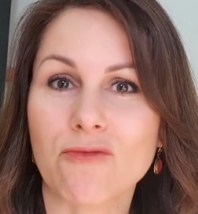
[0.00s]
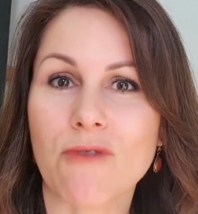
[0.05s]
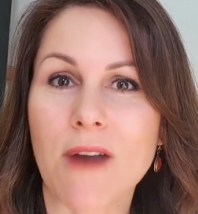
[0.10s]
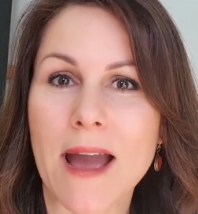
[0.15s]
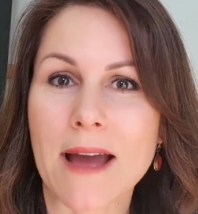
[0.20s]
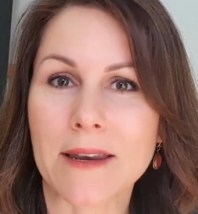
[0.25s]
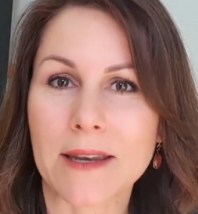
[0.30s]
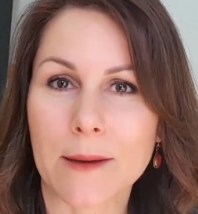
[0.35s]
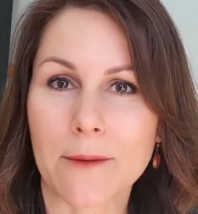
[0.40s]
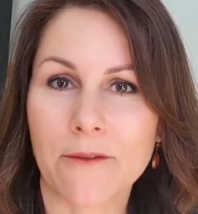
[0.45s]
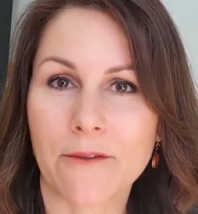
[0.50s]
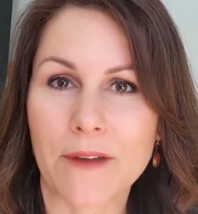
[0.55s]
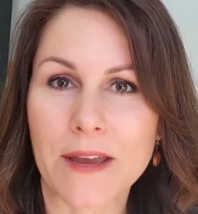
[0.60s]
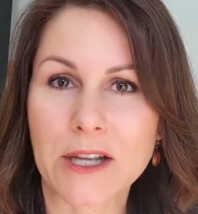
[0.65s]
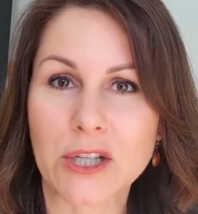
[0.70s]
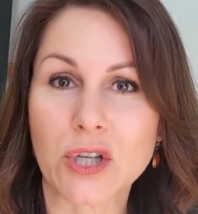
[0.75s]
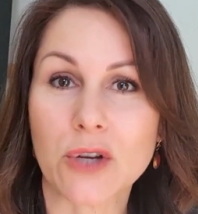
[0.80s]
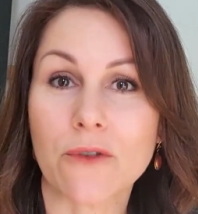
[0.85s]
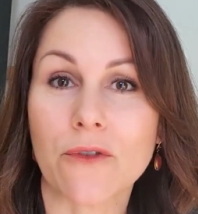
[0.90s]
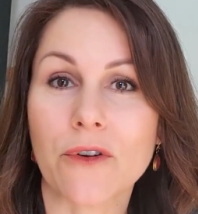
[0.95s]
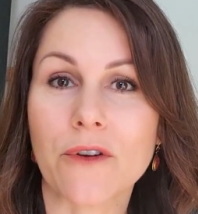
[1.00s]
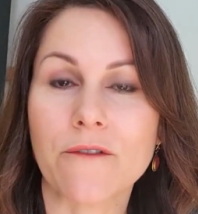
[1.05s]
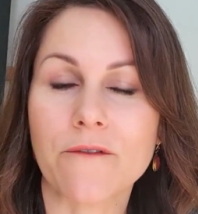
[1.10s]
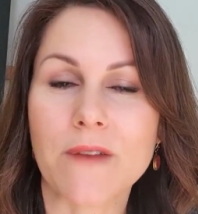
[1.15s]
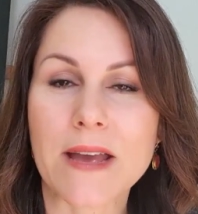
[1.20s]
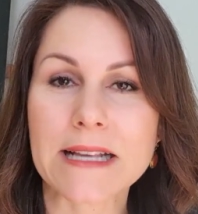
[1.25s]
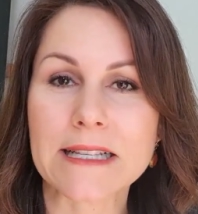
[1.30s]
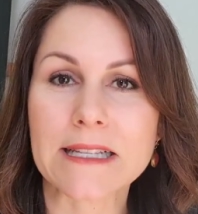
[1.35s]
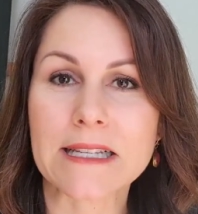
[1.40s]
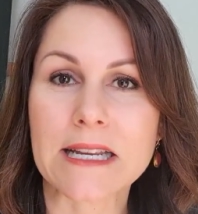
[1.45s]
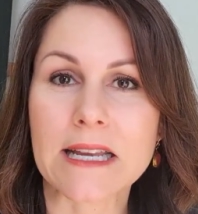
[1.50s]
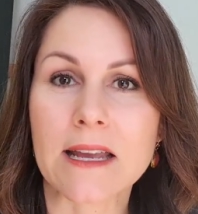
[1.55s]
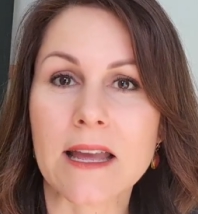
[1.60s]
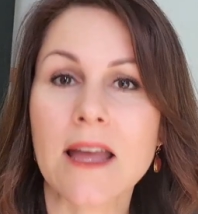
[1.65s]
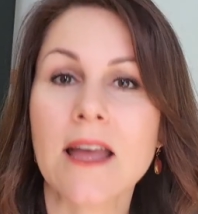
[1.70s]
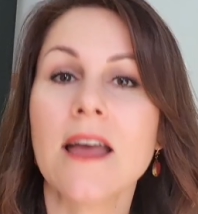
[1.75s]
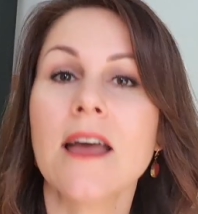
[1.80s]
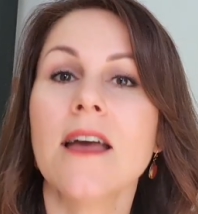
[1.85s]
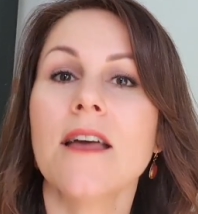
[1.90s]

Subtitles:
roundup feature for investing.